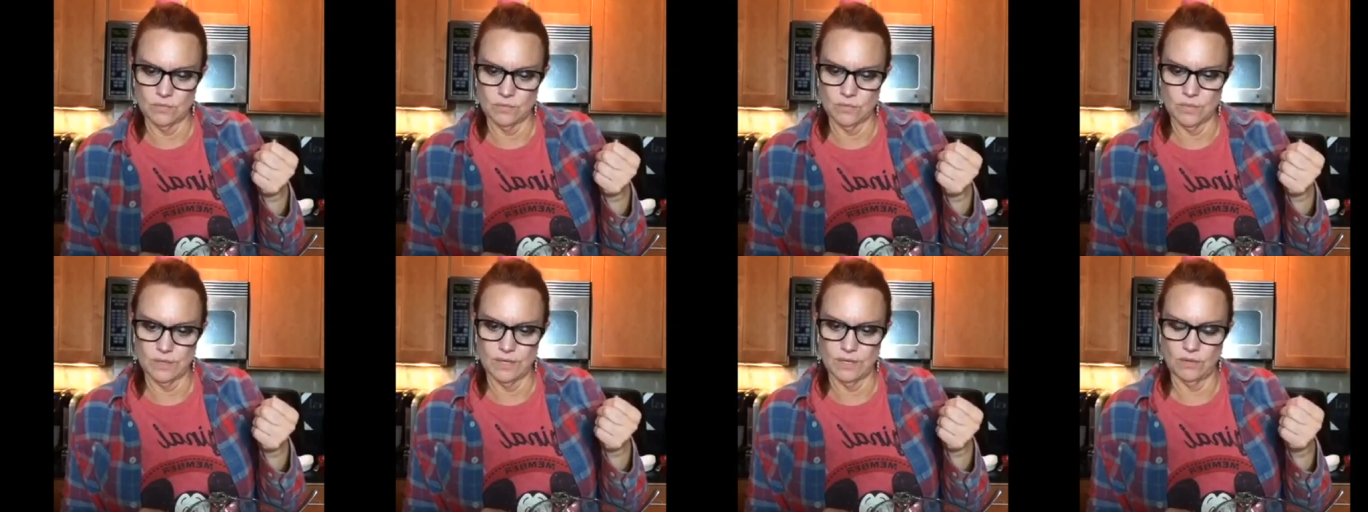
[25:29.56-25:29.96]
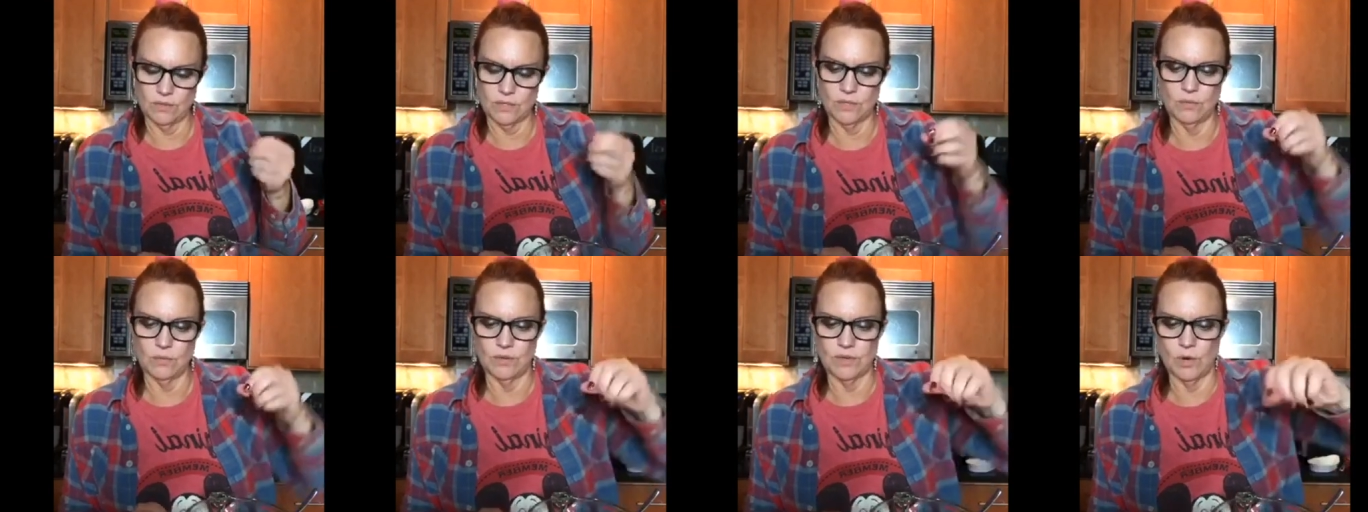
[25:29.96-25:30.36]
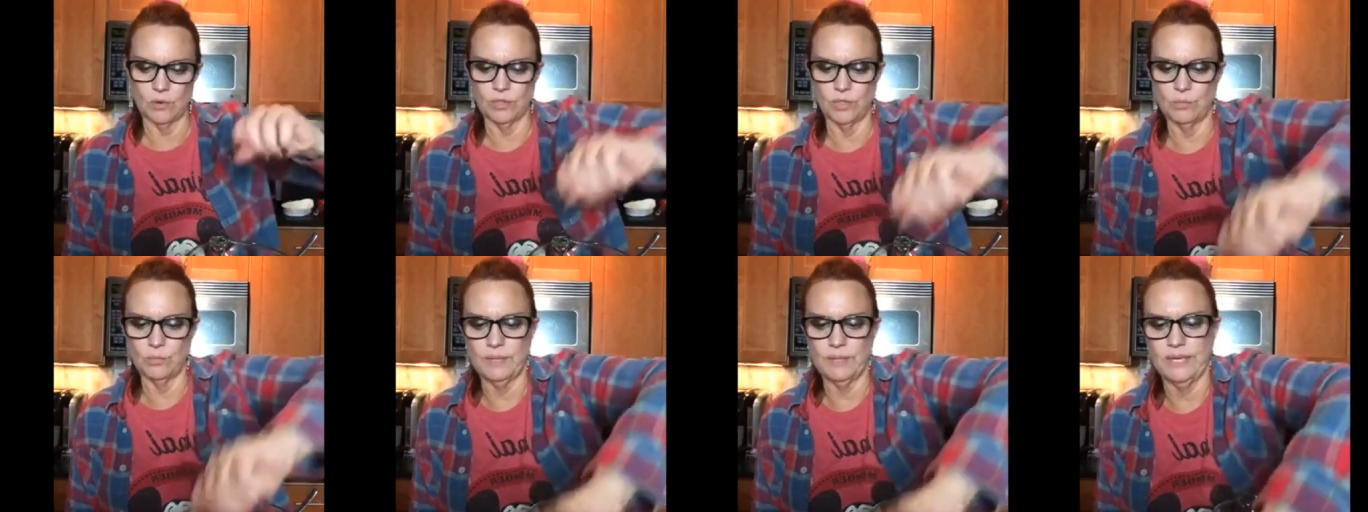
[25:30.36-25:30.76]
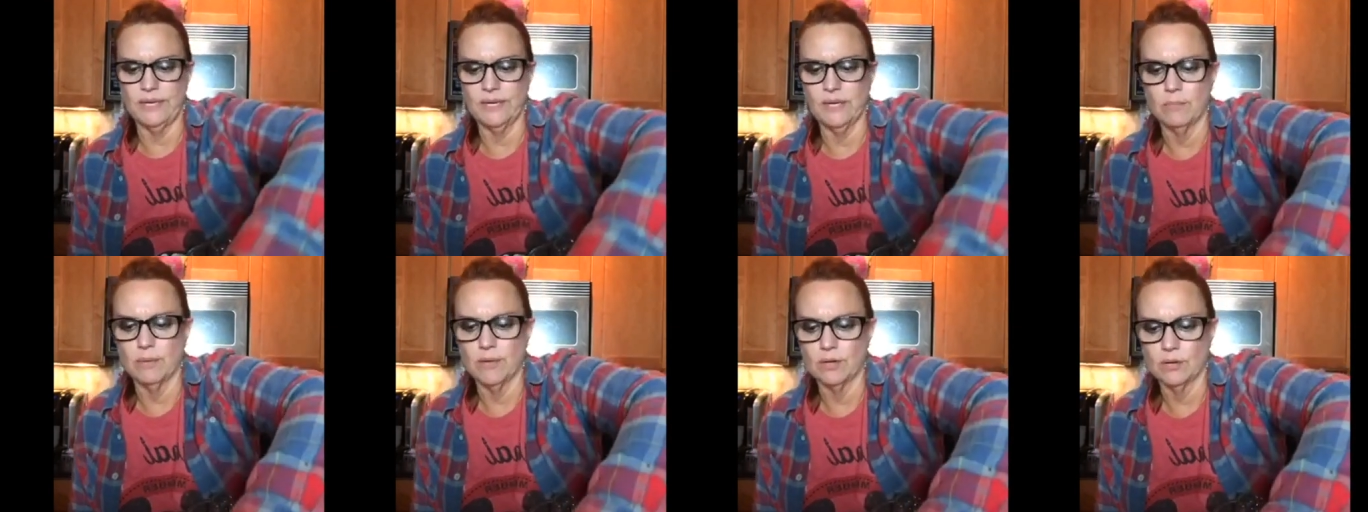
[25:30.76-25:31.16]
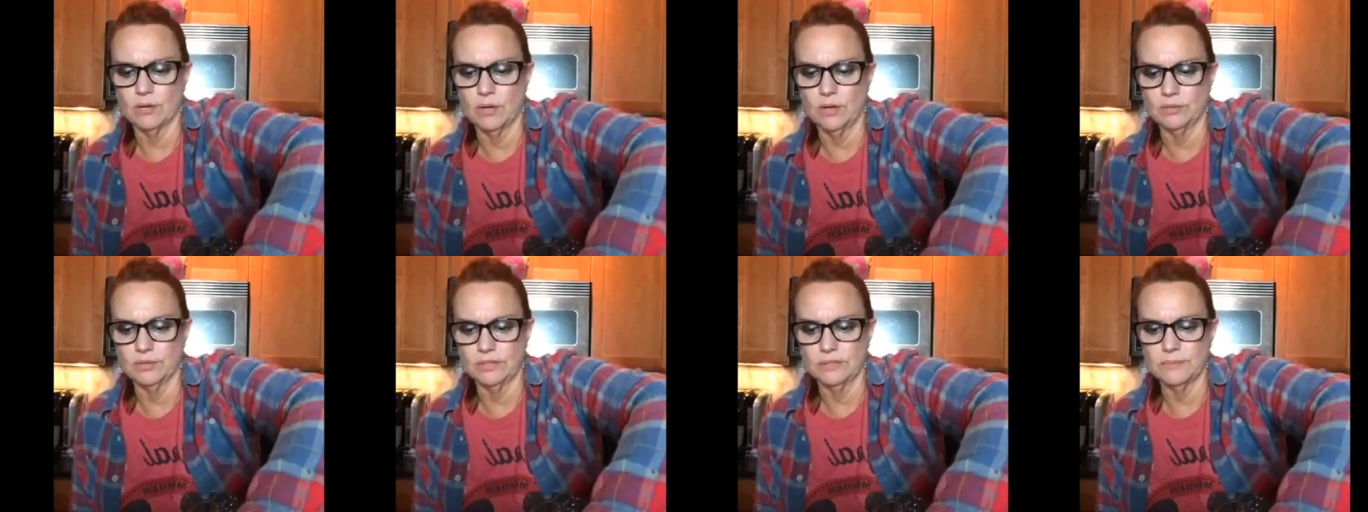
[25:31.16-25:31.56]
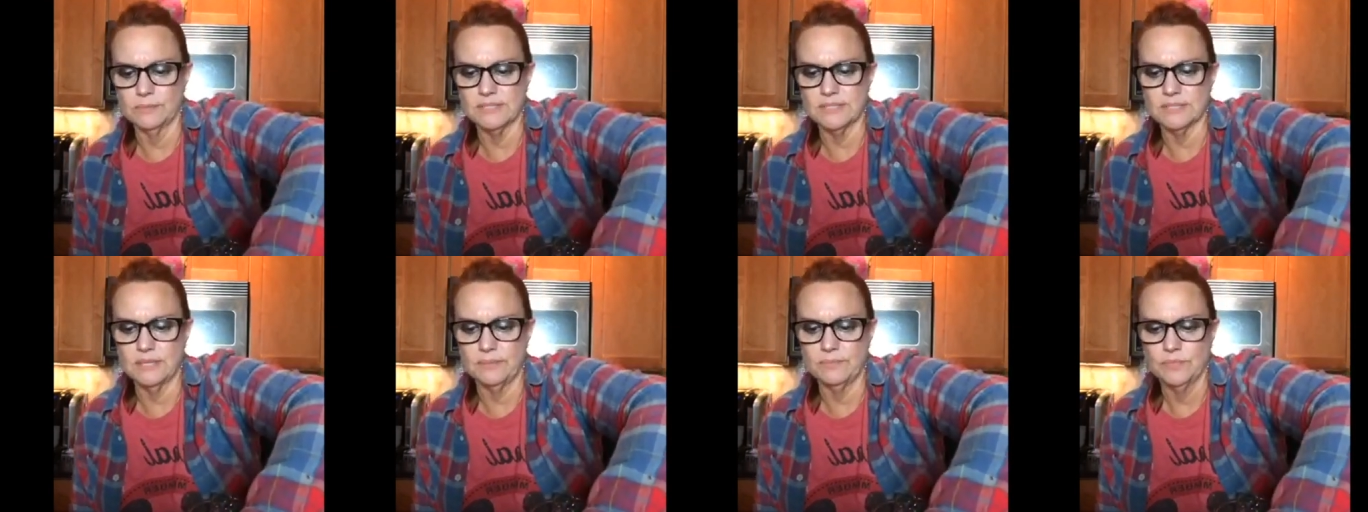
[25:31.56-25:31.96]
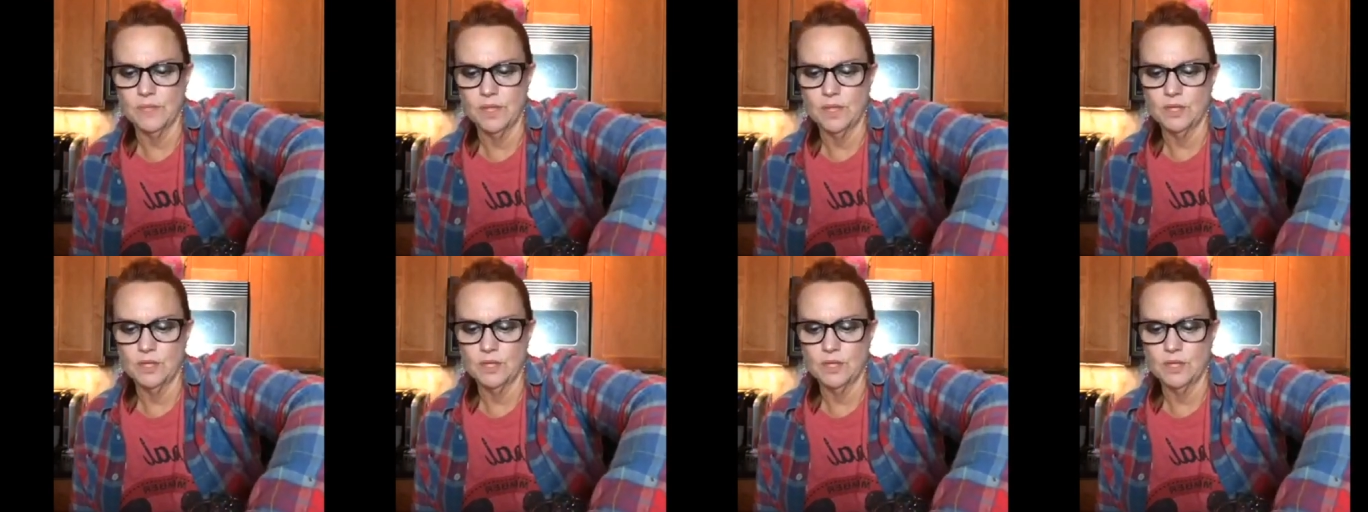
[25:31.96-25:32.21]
what do you do? Don't do peanut butter. Hold on, let me see.